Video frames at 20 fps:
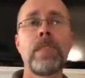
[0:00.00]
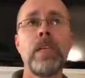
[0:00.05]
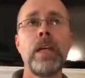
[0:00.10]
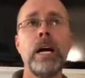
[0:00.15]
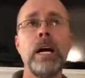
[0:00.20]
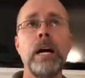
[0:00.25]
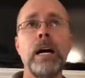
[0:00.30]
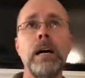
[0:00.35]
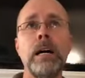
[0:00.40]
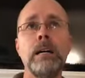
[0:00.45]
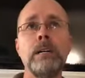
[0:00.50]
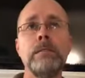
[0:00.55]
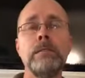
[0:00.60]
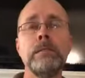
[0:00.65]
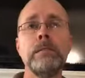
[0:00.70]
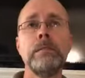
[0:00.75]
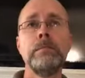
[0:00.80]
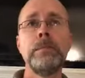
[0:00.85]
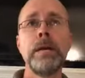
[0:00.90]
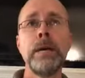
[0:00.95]
uh,
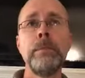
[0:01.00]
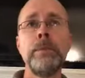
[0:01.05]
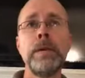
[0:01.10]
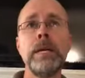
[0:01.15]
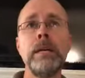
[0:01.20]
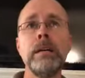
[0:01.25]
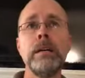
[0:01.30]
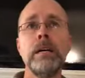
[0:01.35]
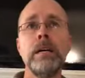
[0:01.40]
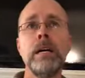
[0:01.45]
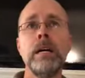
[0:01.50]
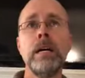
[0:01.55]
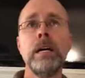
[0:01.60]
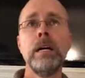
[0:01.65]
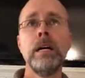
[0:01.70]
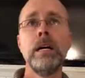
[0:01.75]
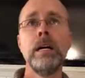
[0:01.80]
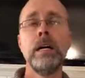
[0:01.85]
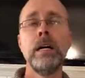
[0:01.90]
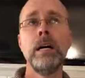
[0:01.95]
maybe uh,
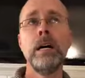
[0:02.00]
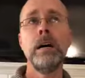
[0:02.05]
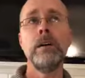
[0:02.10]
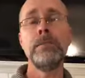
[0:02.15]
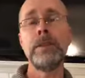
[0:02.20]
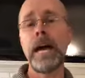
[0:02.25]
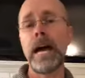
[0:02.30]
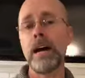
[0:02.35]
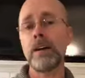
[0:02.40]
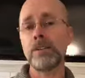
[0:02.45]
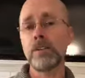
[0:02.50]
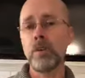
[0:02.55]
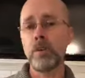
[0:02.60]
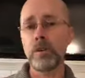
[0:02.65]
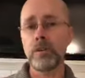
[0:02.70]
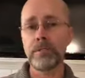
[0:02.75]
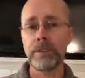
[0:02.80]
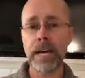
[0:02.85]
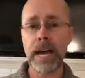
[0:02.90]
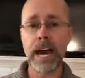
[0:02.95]
uh of the
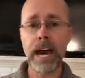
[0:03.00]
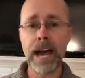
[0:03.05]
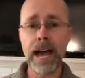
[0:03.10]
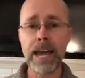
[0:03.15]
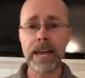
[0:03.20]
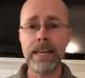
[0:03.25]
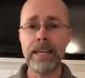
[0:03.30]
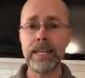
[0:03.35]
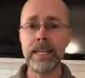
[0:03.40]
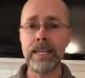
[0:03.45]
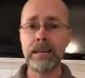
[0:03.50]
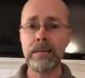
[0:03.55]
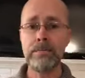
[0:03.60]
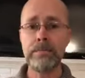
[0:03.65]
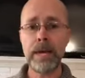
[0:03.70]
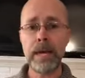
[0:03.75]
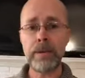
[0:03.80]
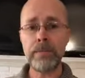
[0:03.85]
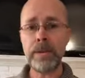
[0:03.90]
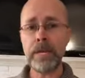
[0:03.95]
household of God,
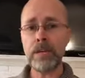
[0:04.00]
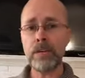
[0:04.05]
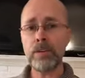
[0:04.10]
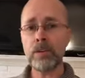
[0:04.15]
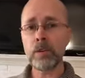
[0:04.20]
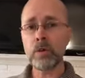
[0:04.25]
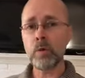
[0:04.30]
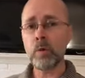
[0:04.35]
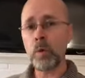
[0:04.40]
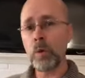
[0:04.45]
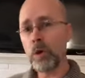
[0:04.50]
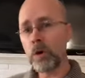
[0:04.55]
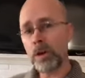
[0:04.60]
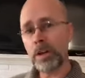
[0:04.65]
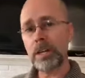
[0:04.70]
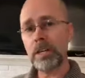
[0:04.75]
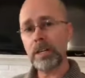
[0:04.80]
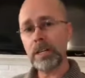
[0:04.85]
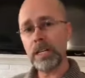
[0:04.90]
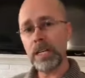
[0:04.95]
maybe your work,
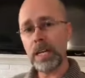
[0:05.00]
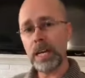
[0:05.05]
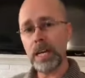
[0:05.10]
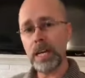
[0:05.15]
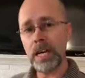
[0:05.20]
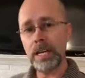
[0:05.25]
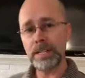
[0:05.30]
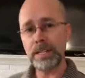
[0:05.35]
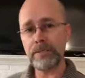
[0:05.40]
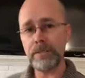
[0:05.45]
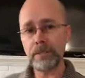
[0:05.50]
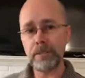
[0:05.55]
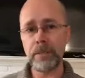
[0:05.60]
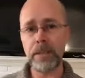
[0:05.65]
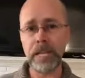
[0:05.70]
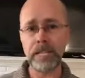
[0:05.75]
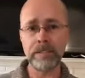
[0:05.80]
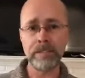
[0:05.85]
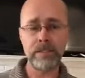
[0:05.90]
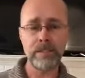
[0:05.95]
uh, different
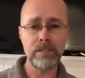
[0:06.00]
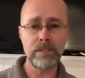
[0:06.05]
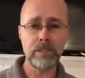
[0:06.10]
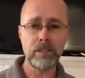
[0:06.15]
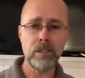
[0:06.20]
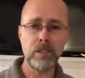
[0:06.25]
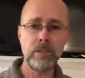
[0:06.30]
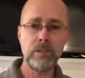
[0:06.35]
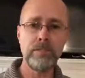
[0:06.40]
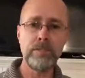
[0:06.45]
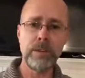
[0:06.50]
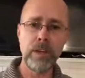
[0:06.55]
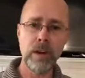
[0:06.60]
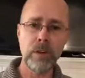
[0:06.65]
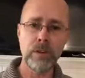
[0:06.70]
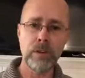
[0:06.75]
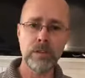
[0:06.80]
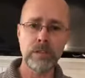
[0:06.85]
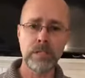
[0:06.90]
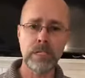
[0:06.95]
places. You've
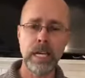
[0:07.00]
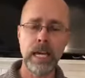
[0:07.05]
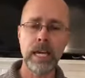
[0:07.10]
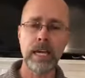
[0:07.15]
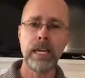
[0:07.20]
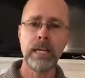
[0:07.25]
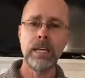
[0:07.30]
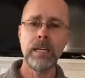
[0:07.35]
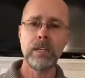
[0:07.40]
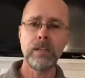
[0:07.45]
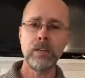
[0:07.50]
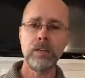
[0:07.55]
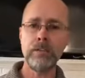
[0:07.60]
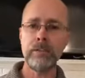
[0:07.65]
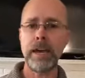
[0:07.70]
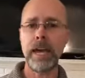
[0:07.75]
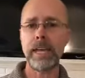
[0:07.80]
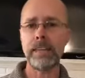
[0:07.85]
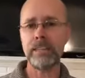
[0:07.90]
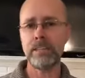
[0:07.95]
noticed that you've
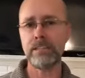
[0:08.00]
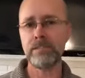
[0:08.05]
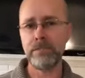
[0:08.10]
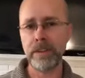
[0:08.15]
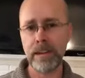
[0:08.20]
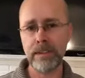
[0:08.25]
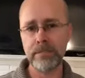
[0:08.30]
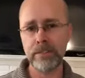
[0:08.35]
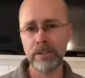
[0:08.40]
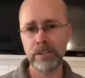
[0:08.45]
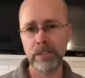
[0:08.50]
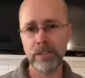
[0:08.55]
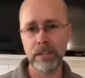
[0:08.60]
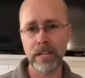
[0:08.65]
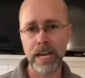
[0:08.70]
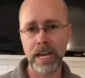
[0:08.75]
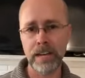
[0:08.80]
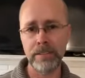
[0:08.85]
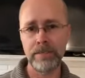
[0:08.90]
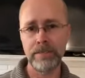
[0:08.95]
had this favor on your
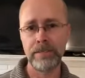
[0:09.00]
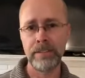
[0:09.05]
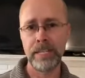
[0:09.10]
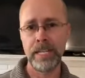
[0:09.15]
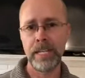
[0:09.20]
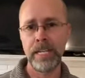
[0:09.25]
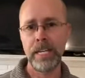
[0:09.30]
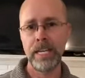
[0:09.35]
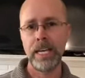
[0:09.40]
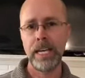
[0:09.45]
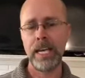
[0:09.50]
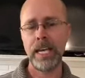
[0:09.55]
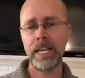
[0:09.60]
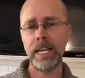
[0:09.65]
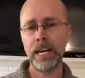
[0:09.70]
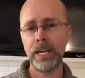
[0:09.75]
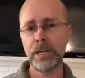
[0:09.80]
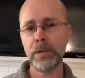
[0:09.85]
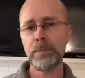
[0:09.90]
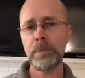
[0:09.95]
life, and
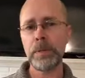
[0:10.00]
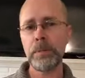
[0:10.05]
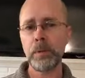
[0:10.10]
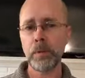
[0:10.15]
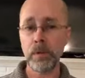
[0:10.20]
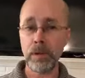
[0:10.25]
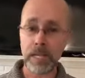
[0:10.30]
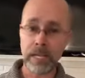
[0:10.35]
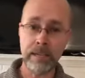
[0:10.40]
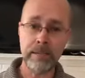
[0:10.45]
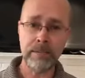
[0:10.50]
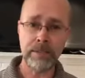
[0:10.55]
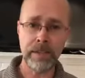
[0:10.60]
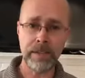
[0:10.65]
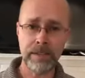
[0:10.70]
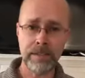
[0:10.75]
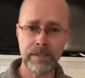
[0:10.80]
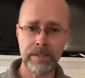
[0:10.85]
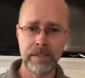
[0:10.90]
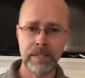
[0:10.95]
other people are
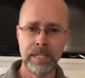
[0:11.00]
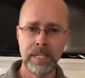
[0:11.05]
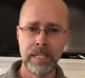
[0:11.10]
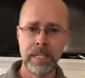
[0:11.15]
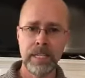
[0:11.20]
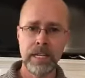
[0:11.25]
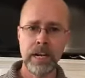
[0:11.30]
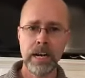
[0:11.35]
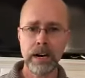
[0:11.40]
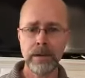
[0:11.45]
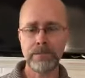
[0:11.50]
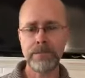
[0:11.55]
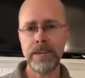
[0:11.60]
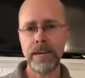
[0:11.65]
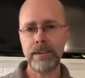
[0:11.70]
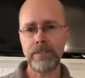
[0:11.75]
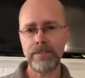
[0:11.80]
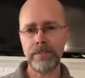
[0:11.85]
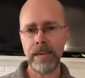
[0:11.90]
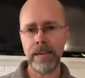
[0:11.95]
envious of
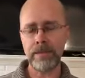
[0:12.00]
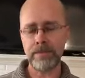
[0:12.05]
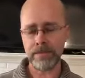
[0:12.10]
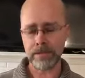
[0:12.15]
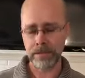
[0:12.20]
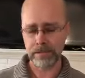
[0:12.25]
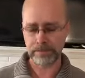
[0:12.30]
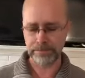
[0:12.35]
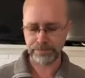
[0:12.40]
that favor